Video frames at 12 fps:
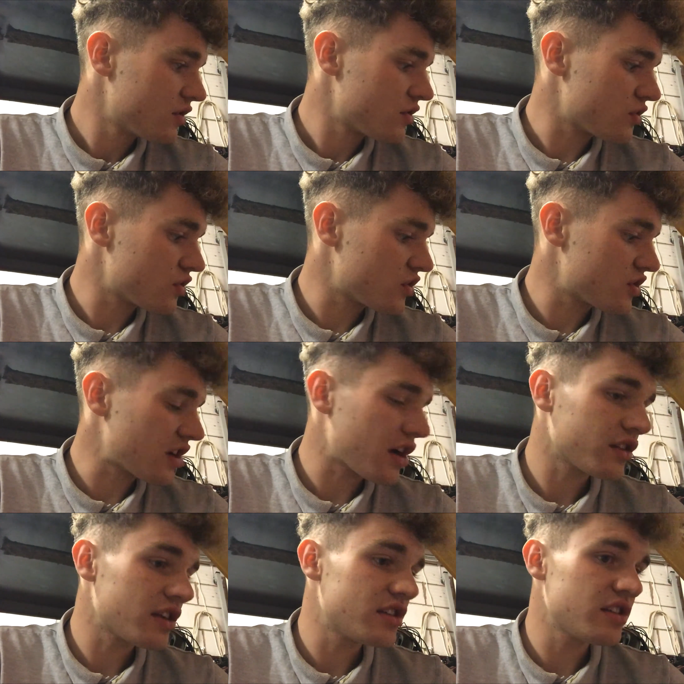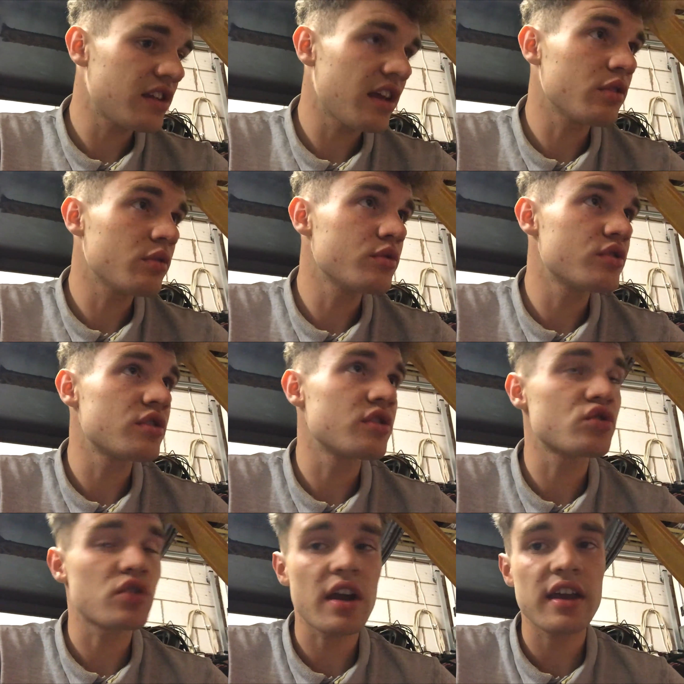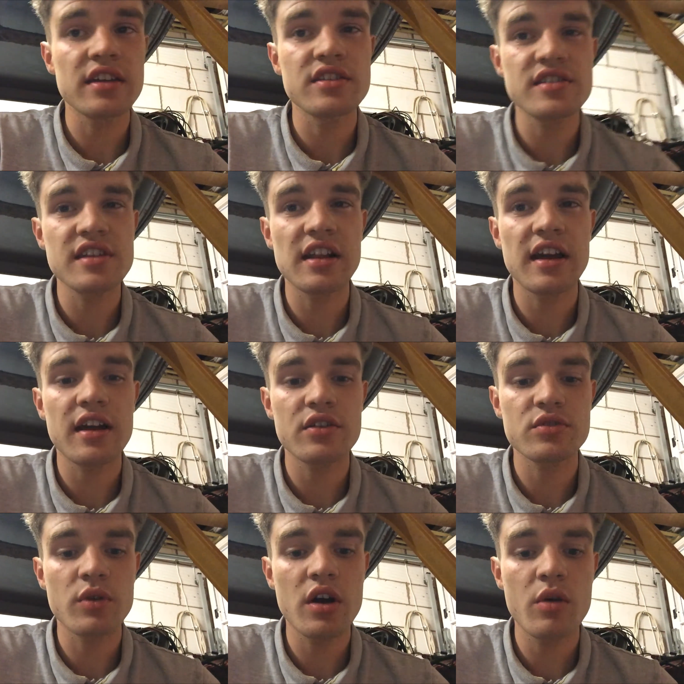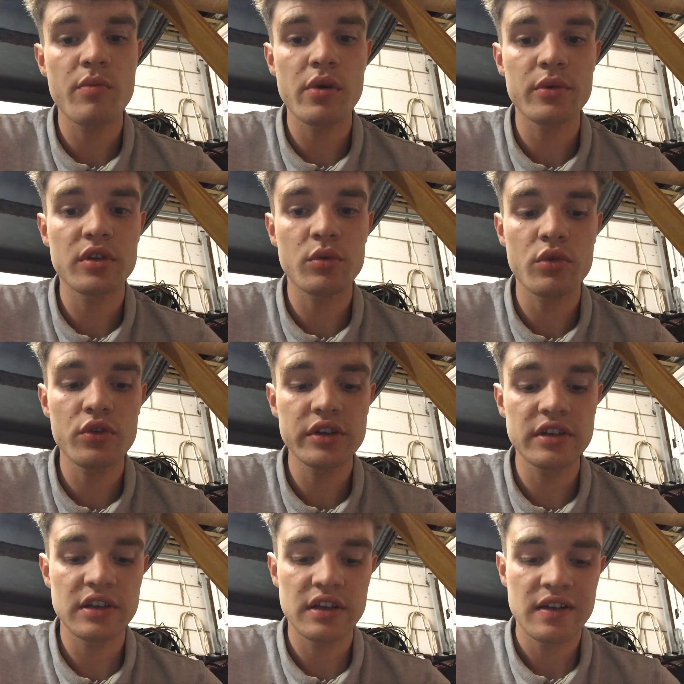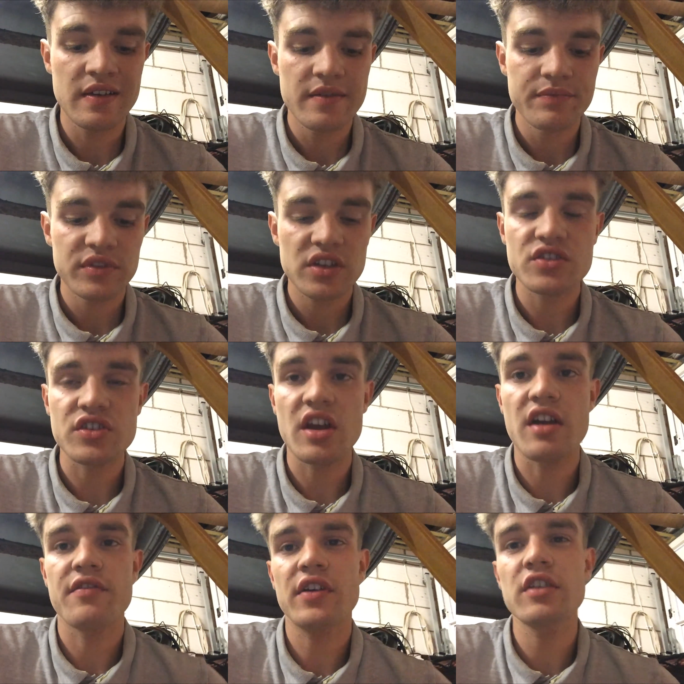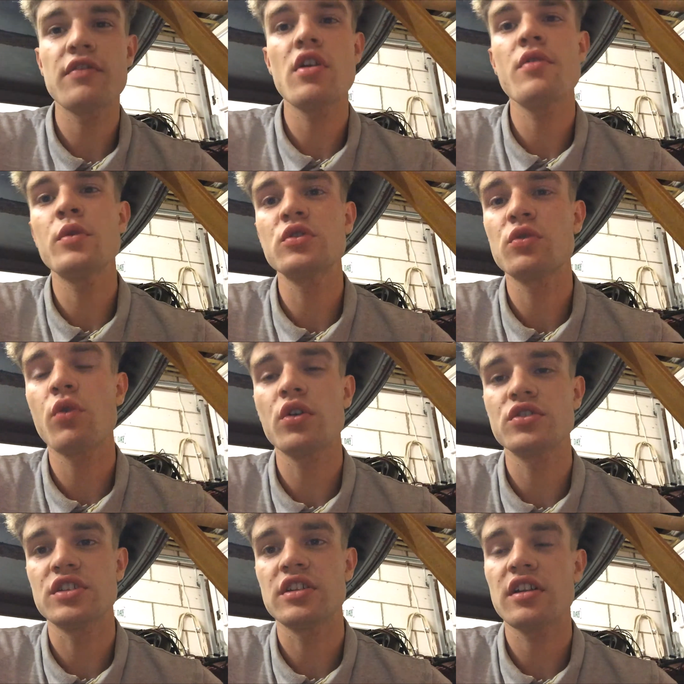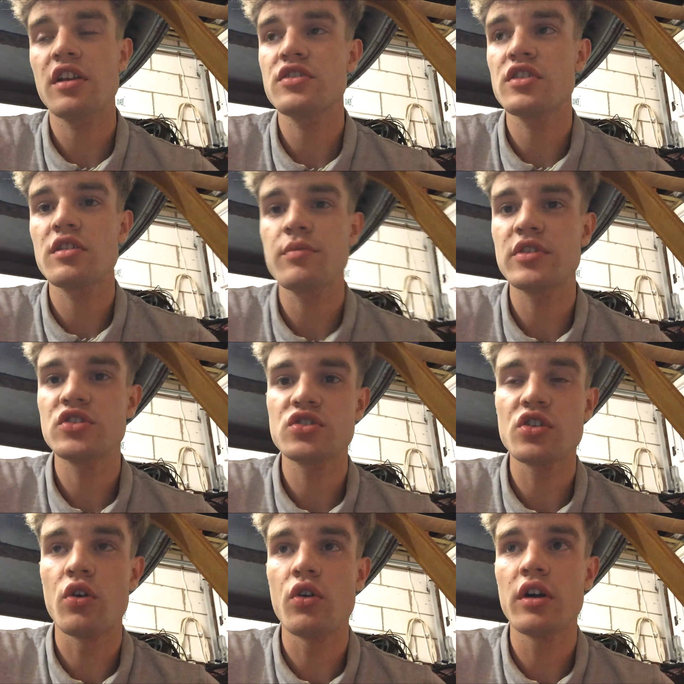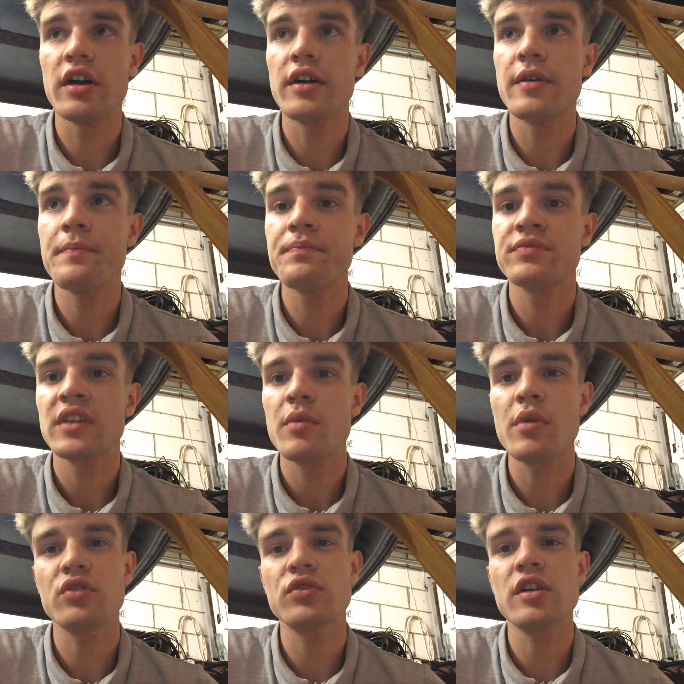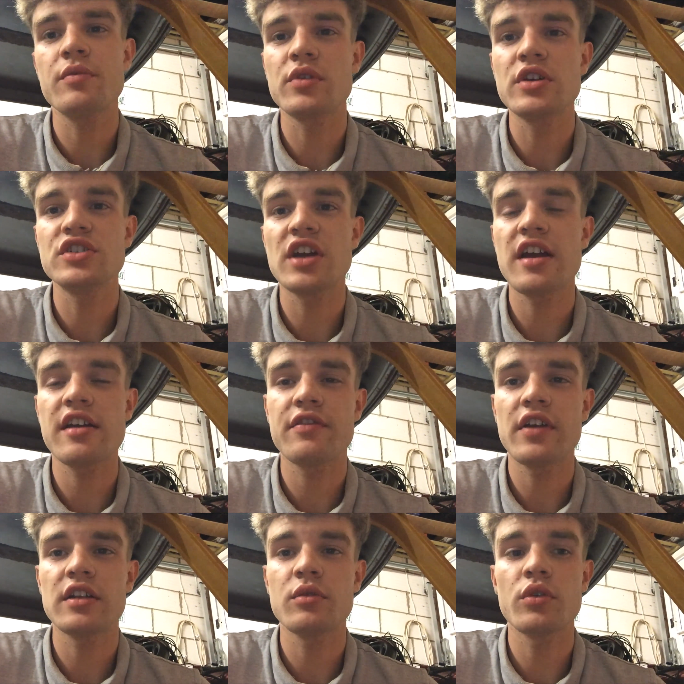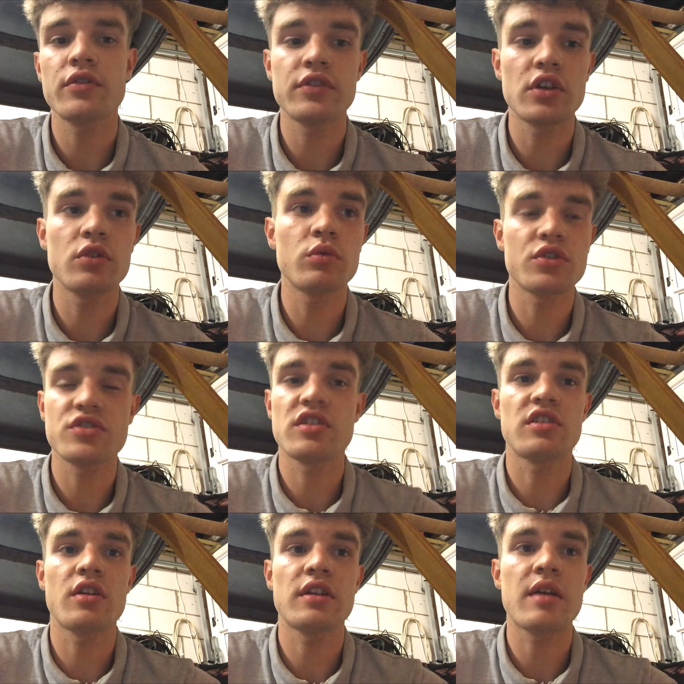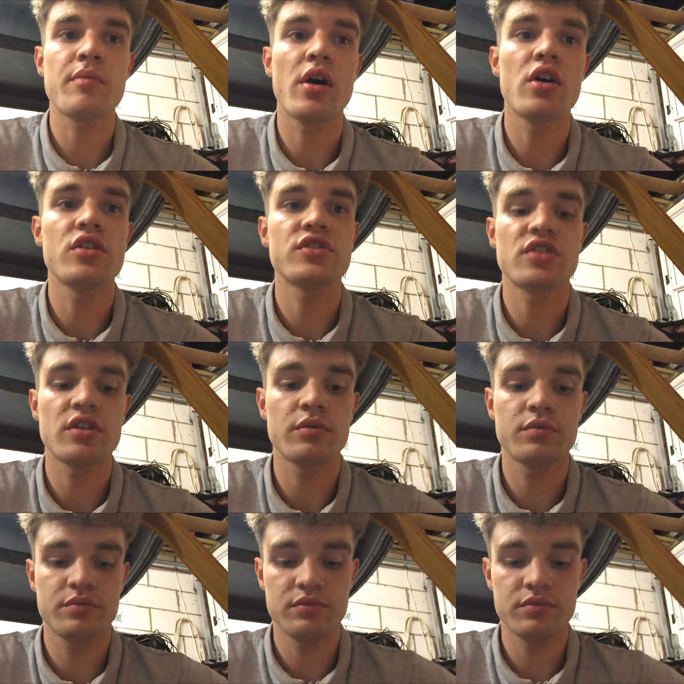So it's just sat on these steels. Tracking's still out as well, but we're not worried. So yeah, thank you very much for watching. I know it's only been short, but I'd really appreciate it if any of you wants to donate parts. I'll